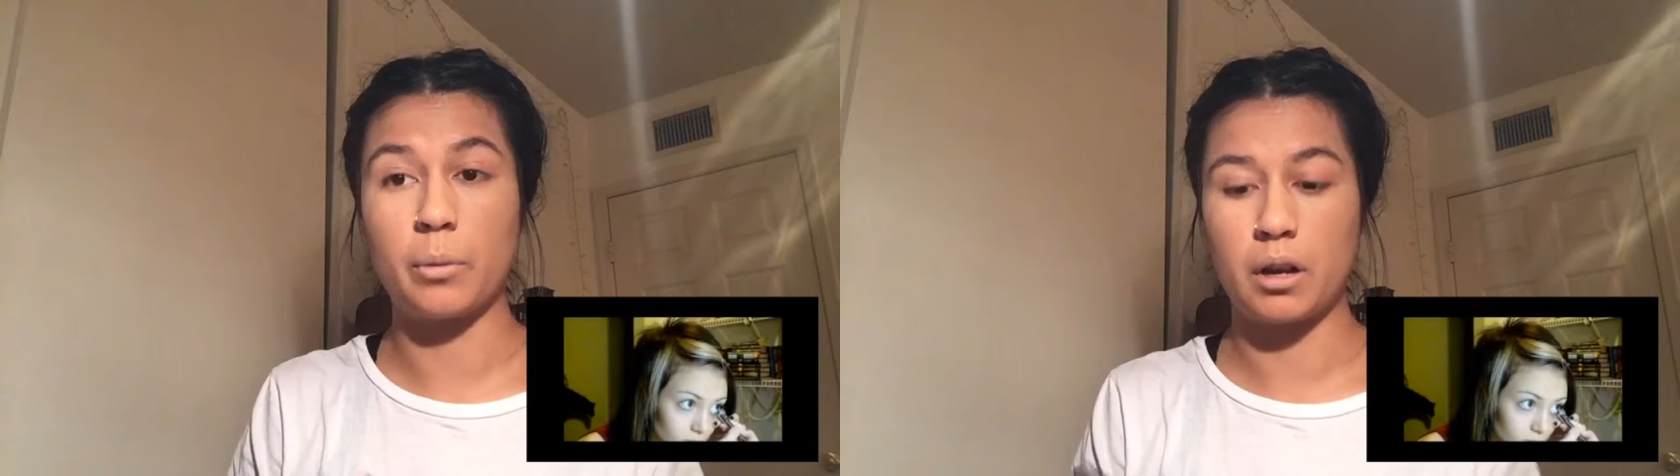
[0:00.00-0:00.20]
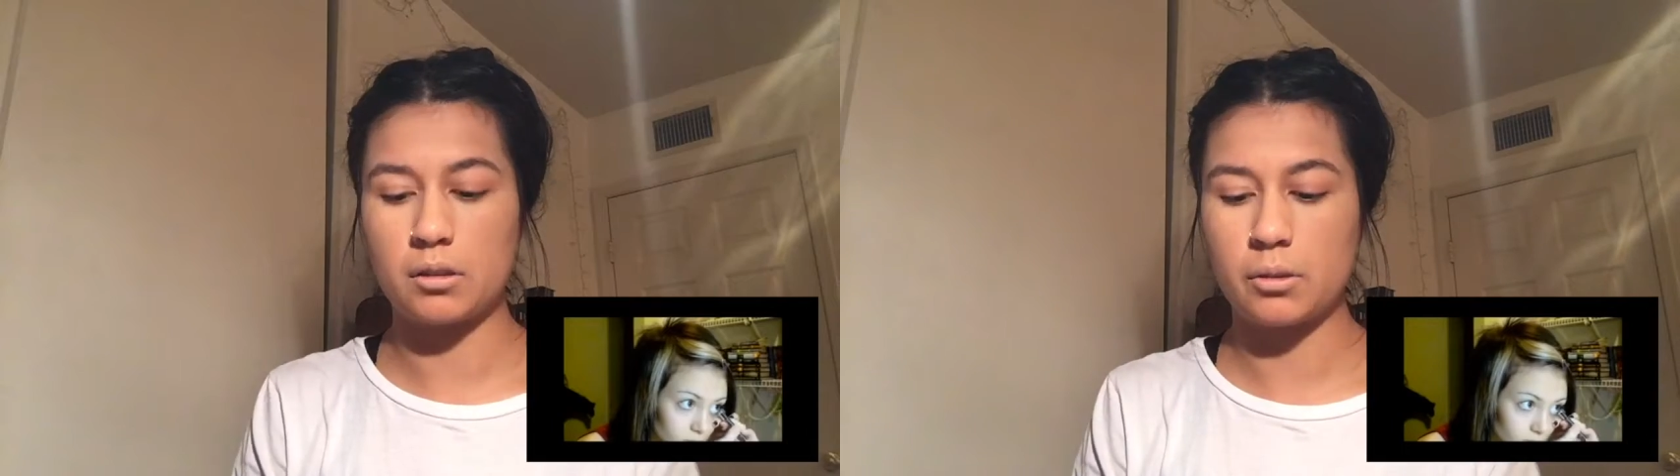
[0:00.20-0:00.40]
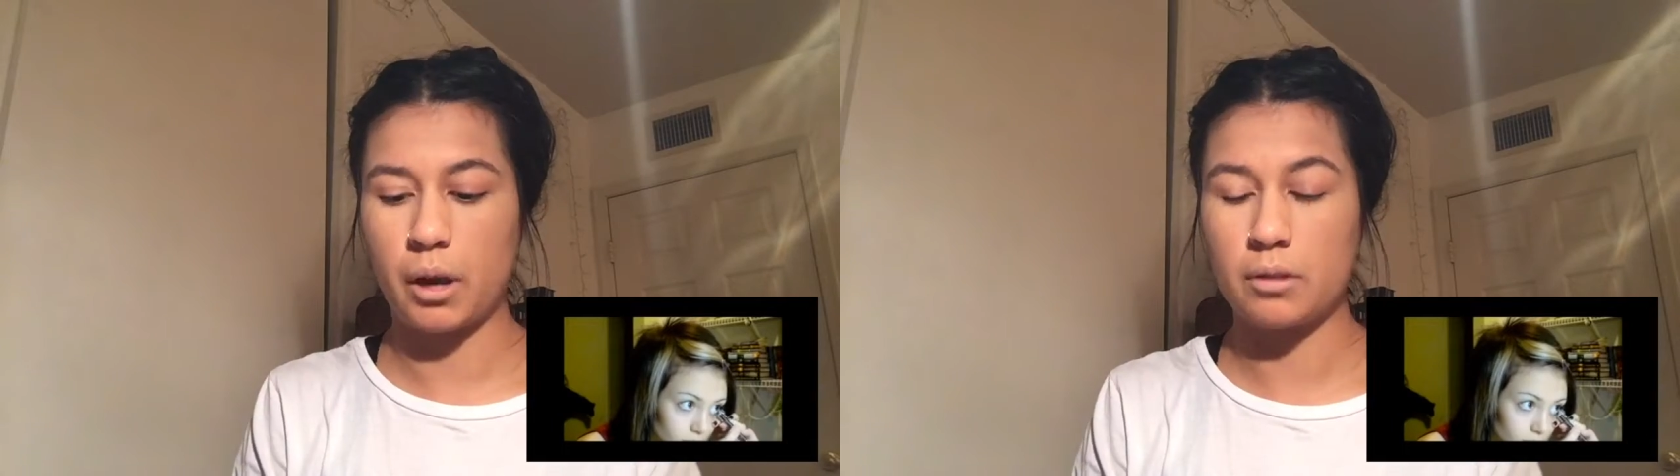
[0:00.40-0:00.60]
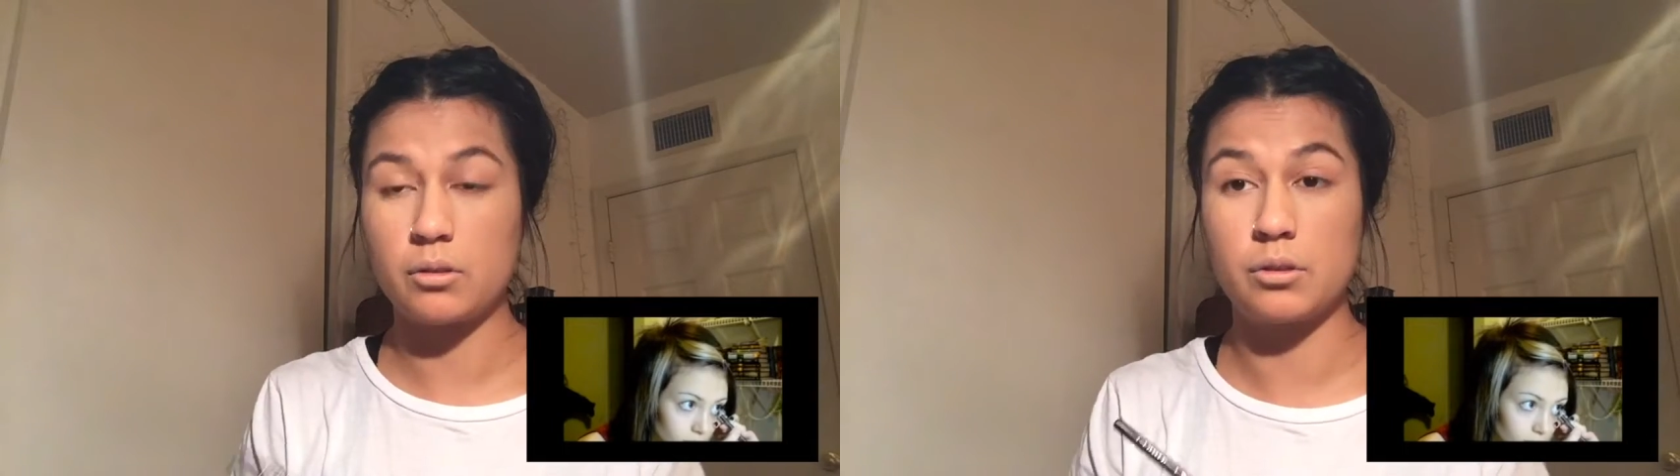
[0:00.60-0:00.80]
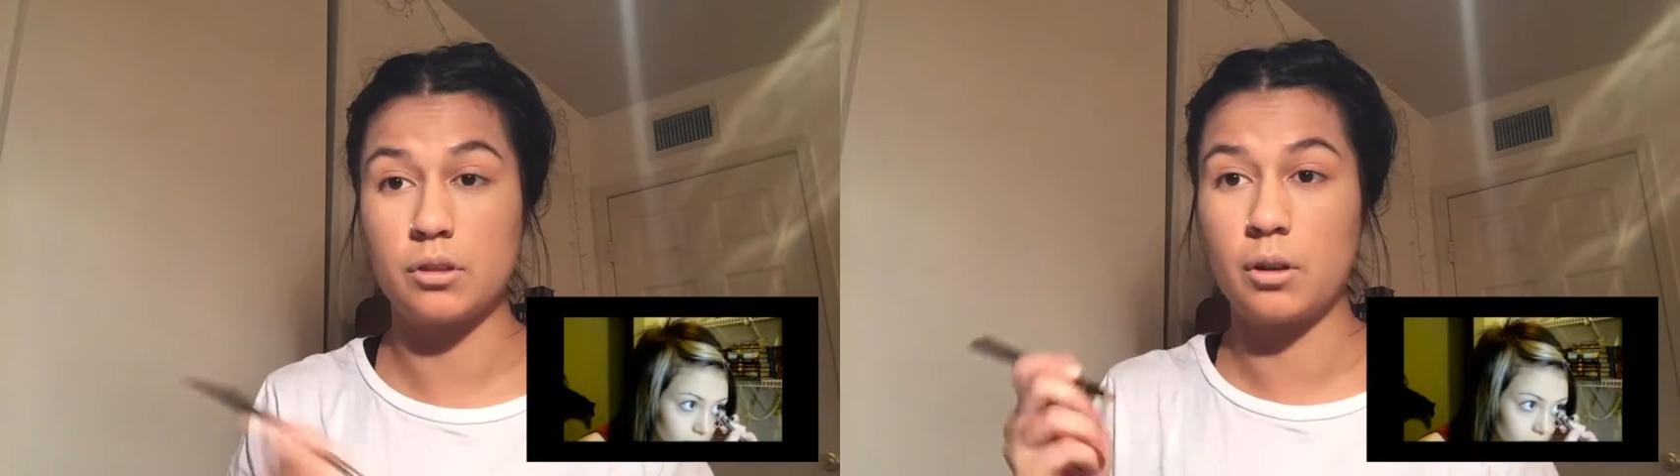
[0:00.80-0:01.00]
Oh my gosh, okay,
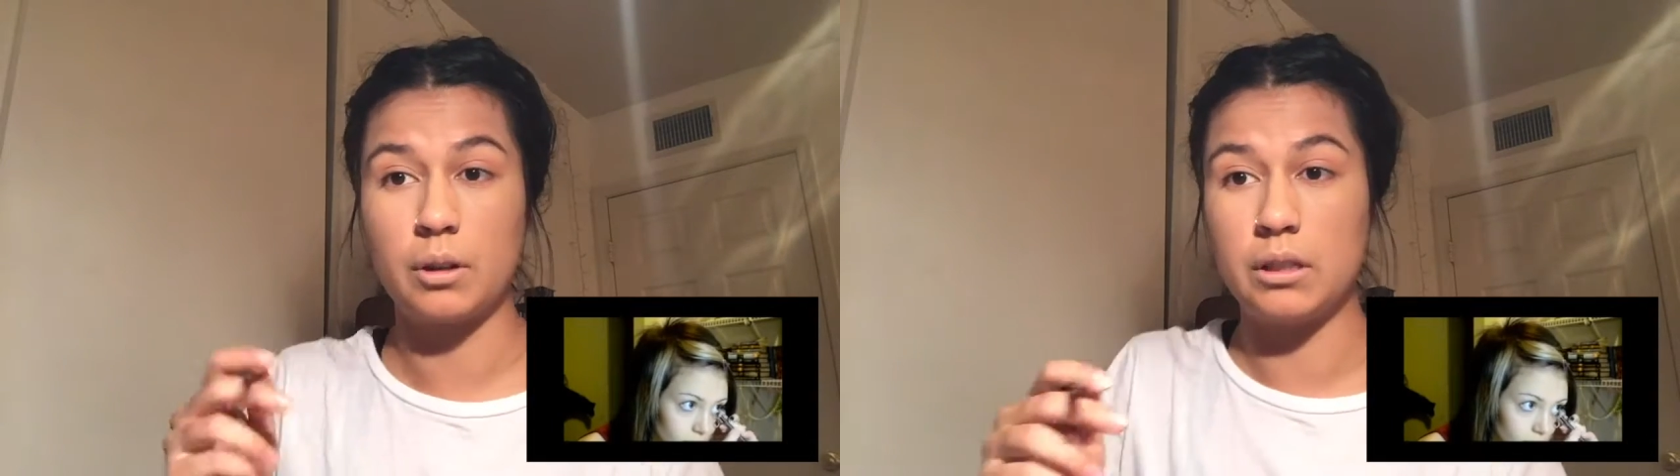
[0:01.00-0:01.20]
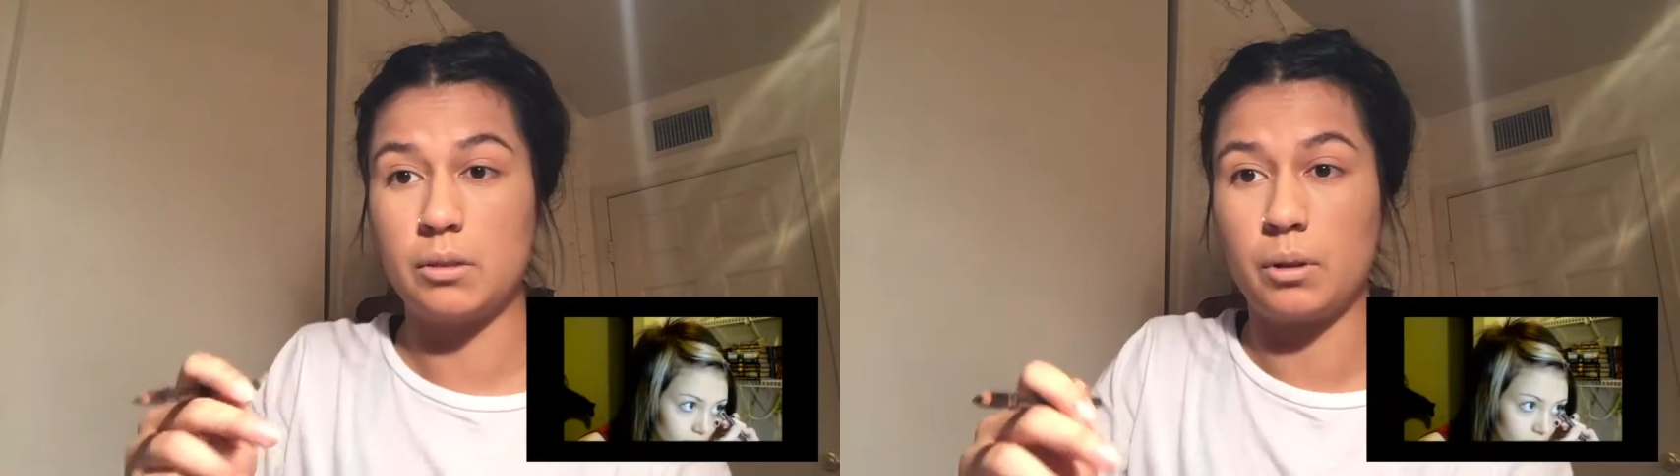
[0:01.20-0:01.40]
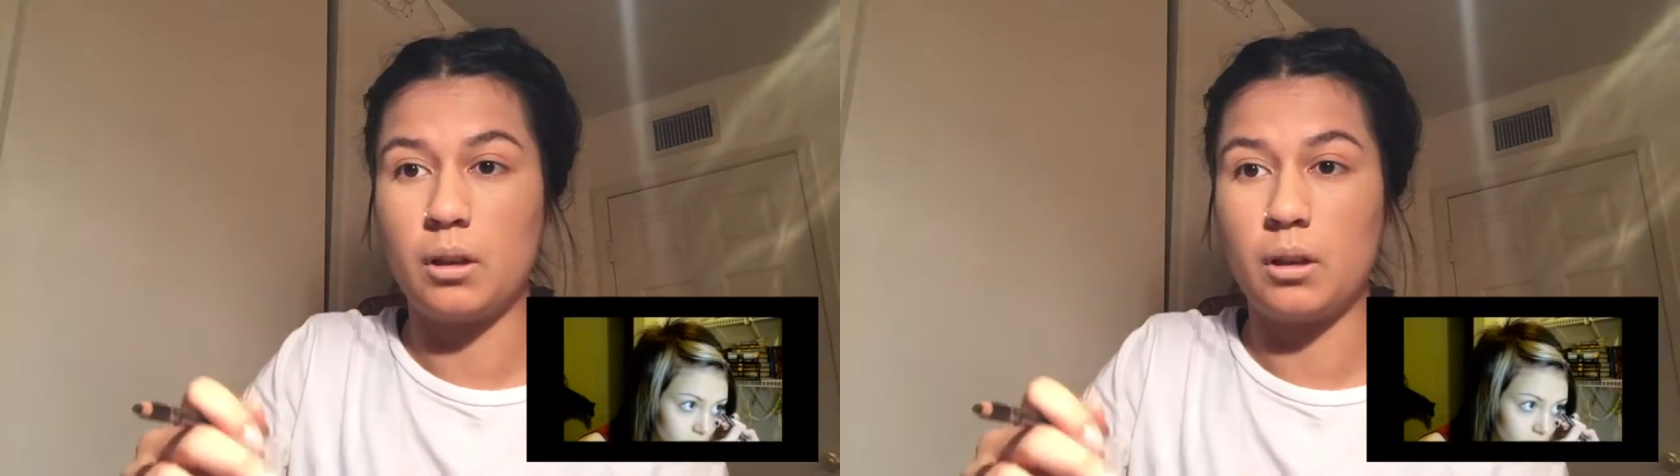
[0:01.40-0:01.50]
so she's going into